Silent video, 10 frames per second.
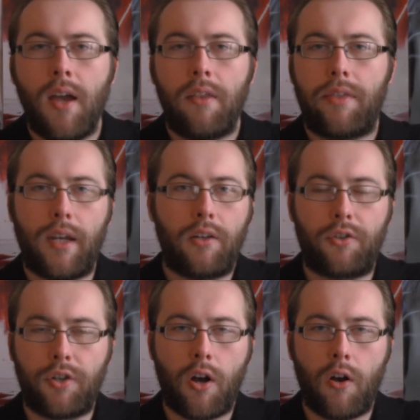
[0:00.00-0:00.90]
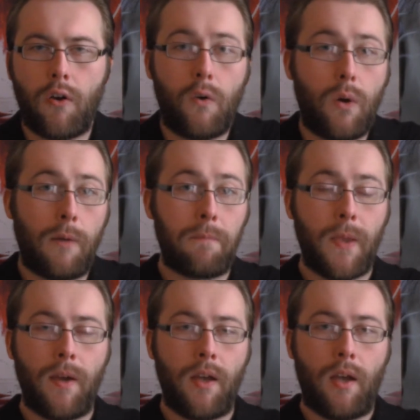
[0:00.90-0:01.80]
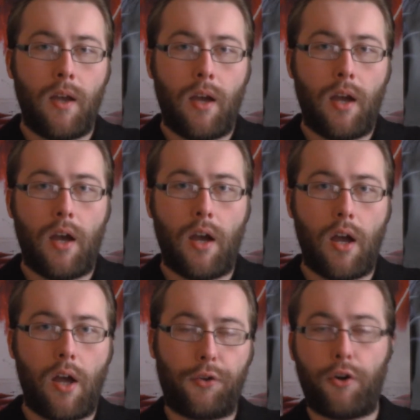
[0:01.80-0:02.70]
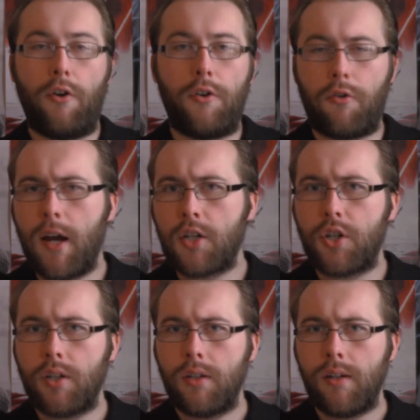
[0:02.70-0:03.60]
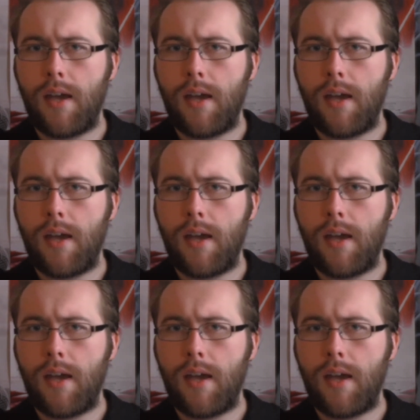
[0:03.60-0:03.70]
Things go a certain direction,